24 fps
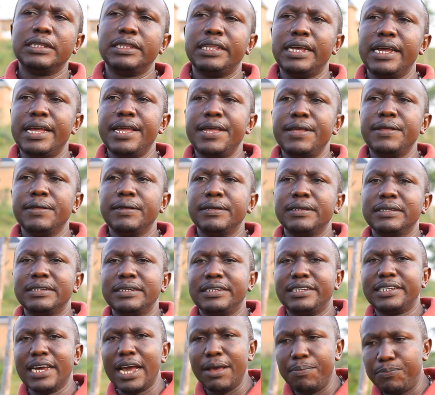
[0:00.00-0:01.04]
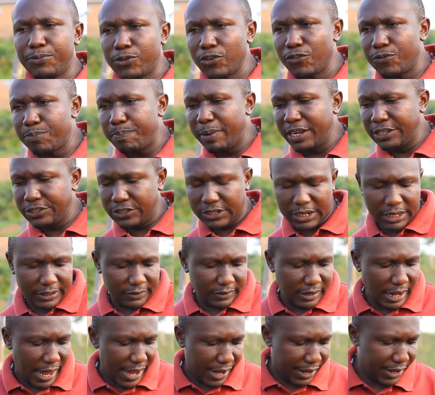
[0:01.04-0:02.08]
the types of
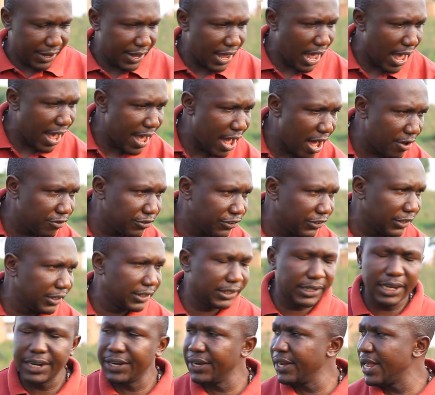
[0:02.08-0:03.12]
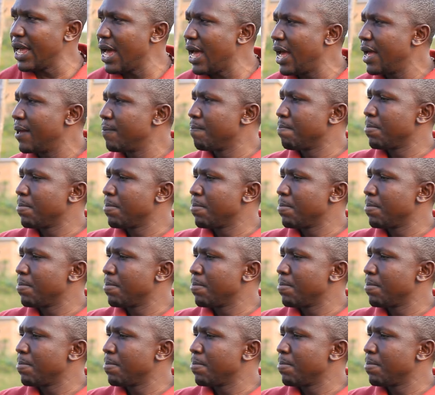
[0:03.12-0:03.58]
pastures. Like here I have Citeria,